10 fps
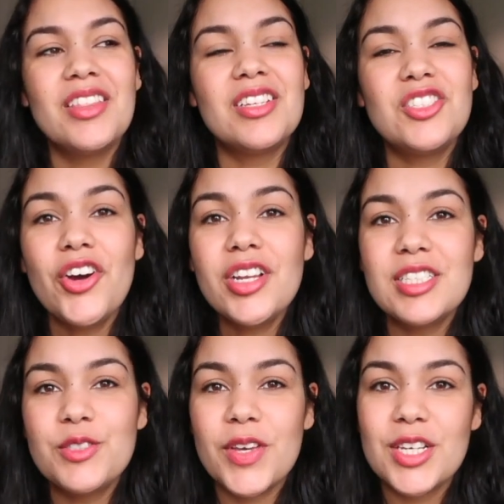The
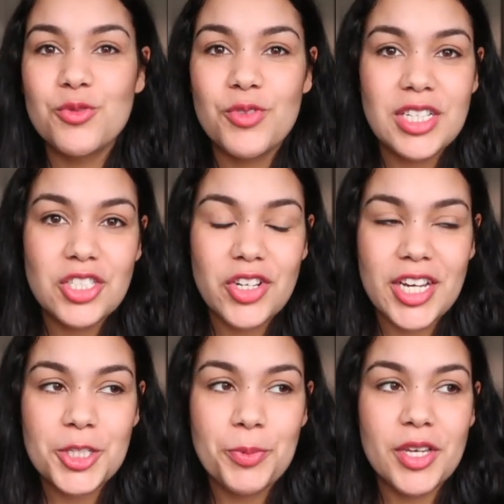tiredness thing is really
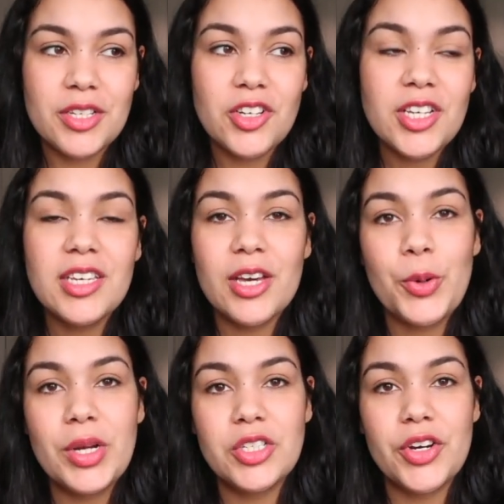strange because I can
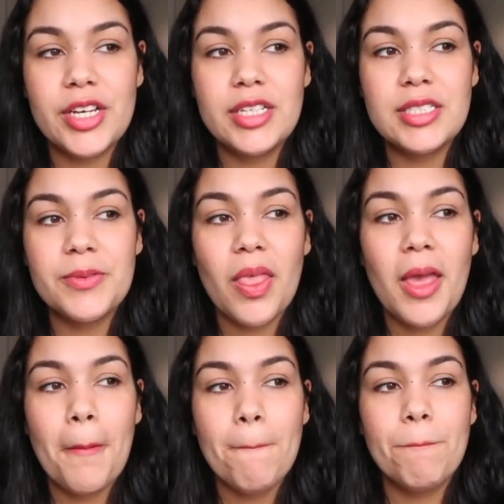get quite tired,
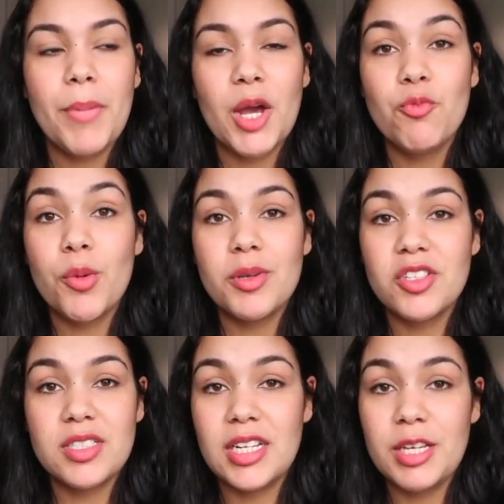but I'm
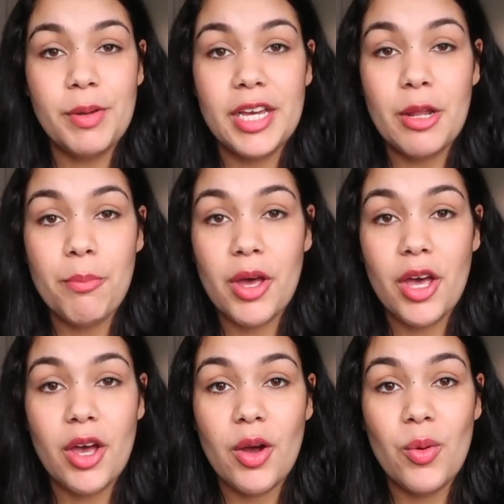rubbish at sleeping.
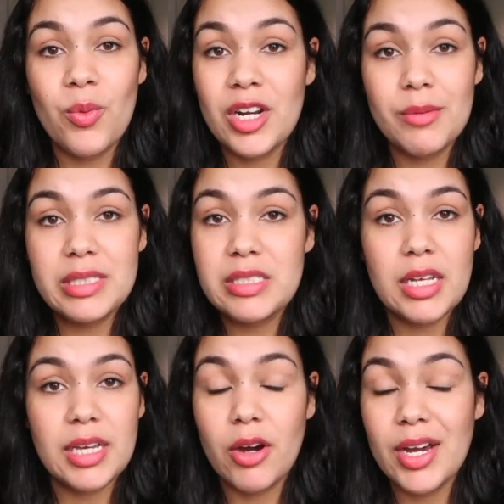But when I'm
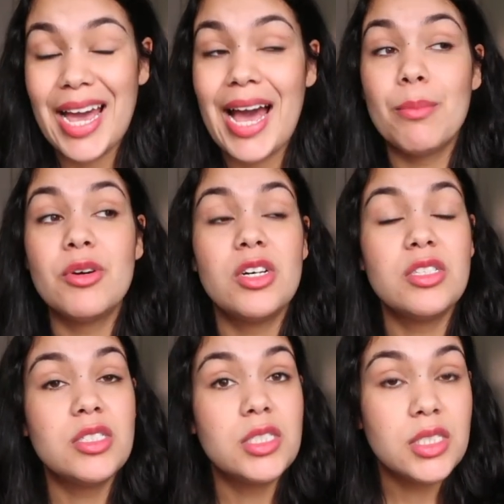asleep, I am
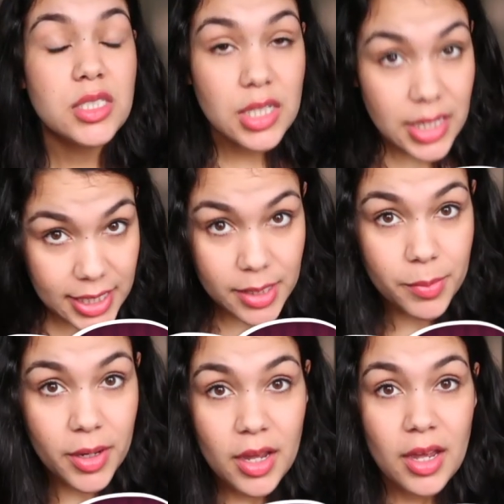asleep.